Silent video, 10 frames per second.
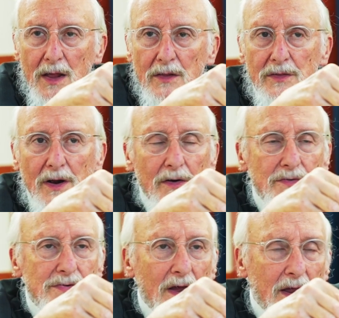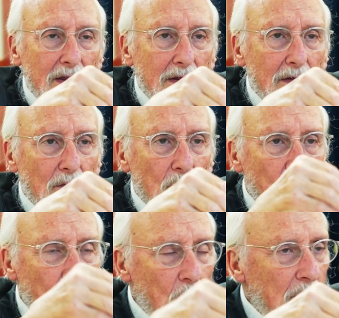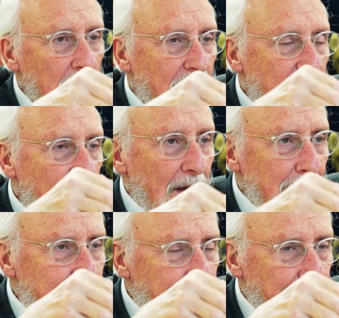There's a rule of thumb